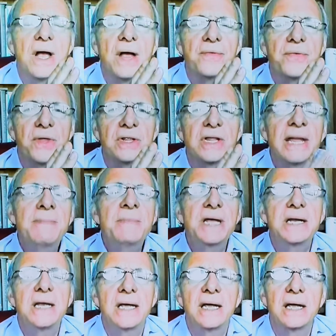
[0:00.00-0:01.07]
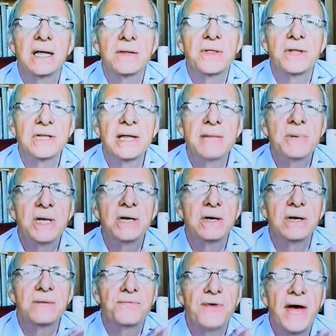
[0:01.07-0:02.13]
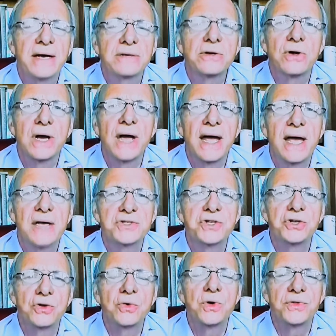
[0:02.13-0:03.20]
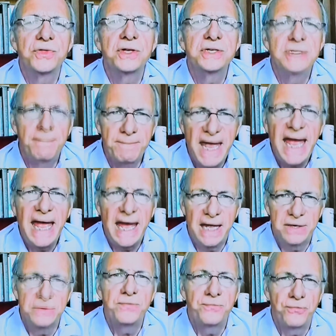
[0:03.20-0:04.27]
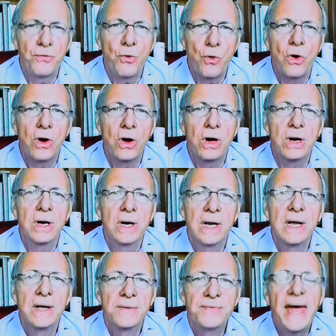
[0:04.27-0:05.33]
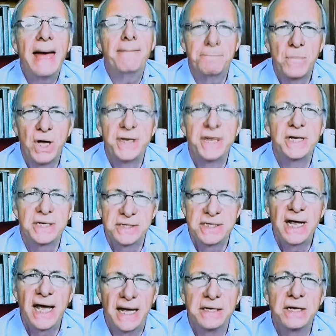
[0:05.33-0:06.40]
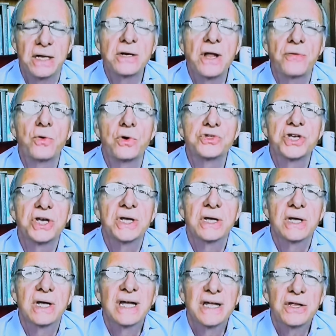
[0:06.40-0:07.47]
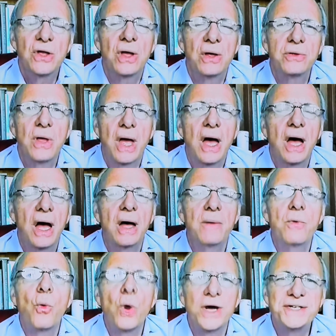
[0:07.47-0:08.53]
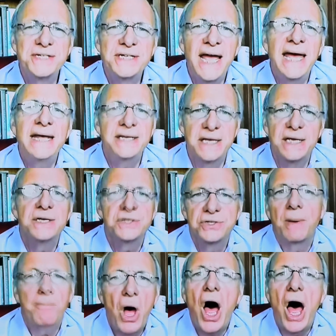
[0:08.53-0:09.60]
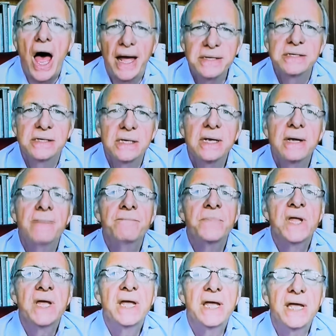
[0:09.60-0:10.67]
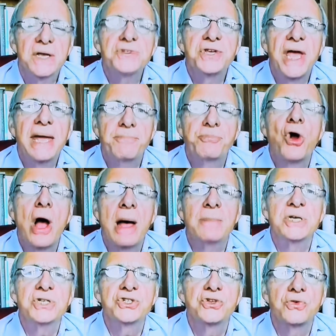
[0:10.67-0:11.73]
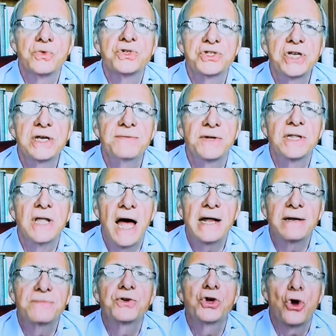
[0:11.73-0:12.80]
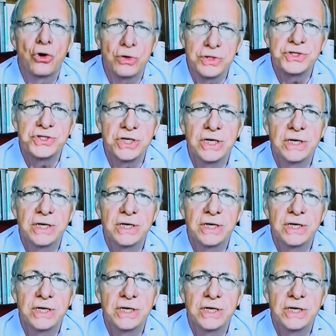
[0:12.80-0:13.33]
limiting factor has to do with the demand for that money and debt. In other words, what debt is, a bond, is a promise to receive a lot of currency.